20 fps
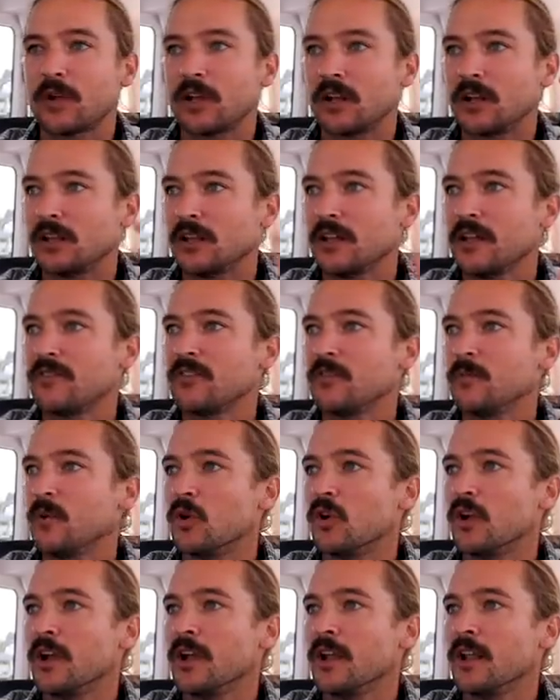We're going to leave the
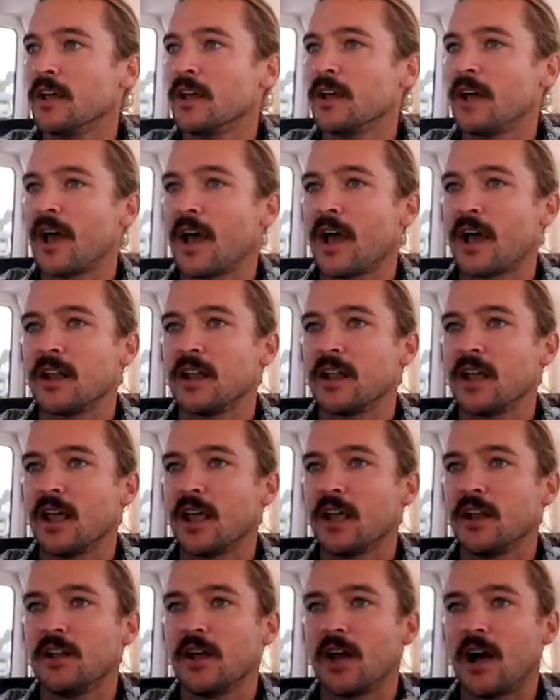marina and
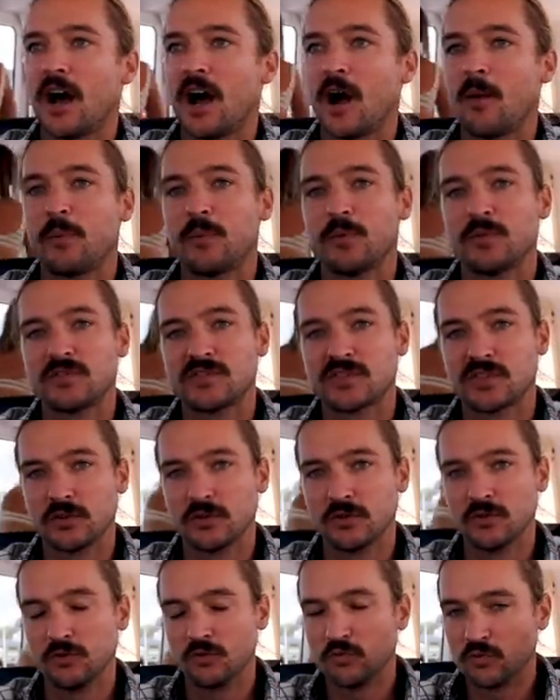head up
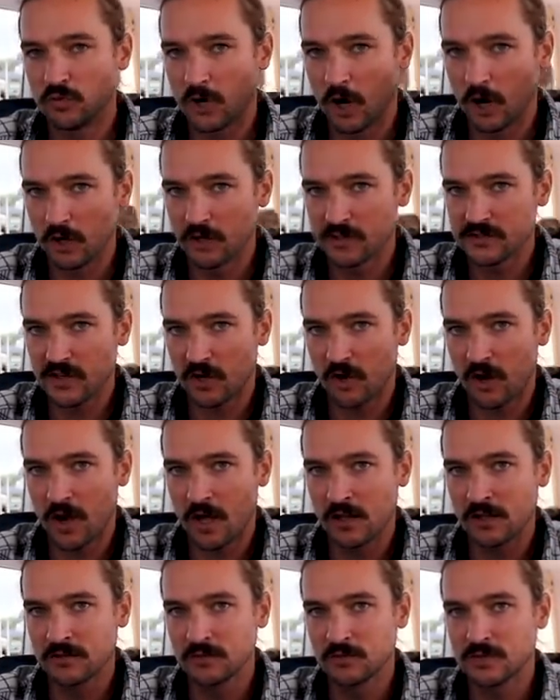to Rose
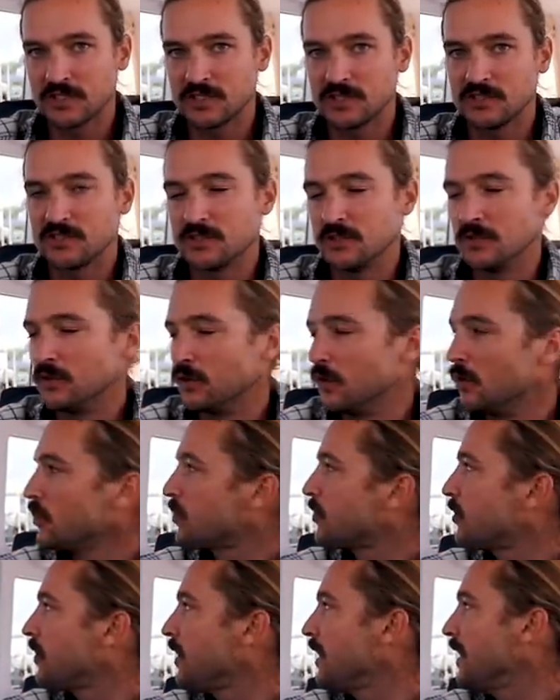Island, which is
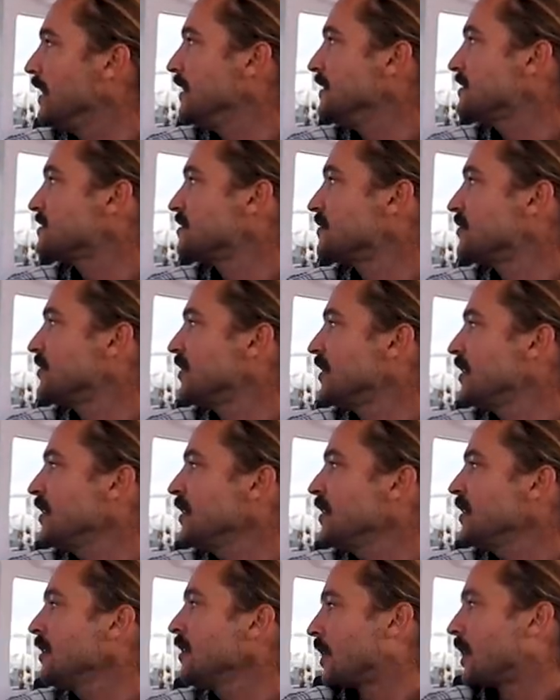northeast of
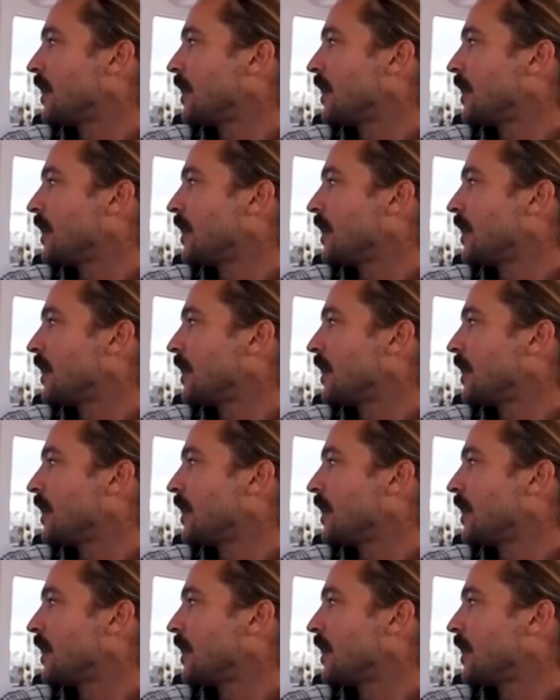here.